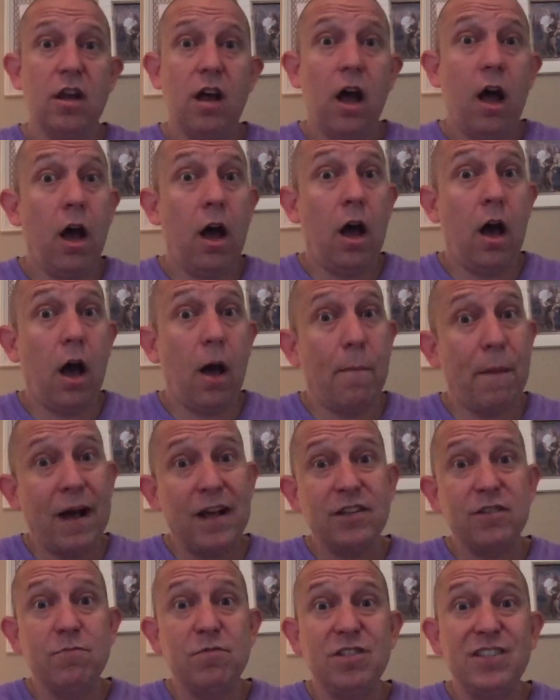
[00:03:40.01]

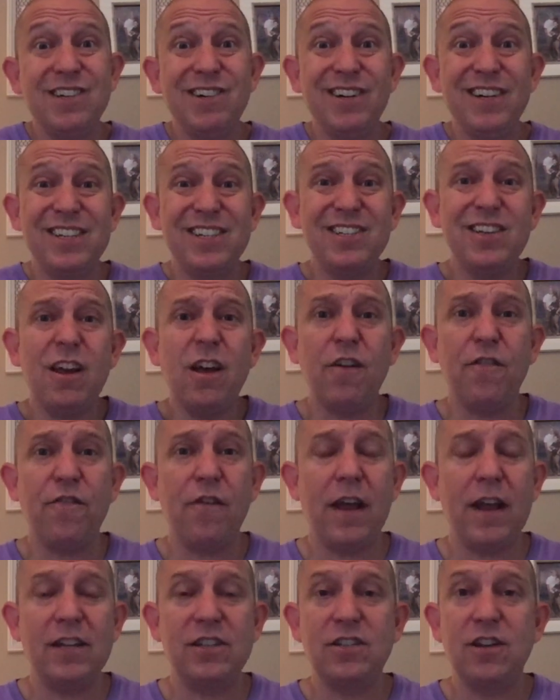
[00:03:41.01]
about some serious stuff,
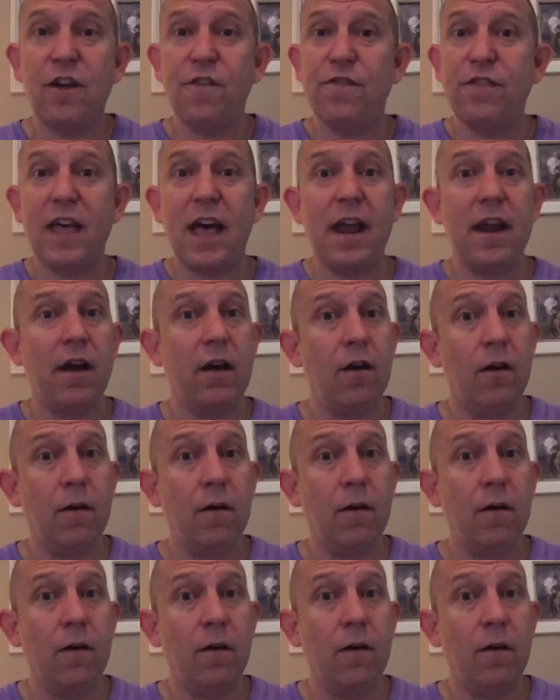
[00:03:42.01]
and stuff that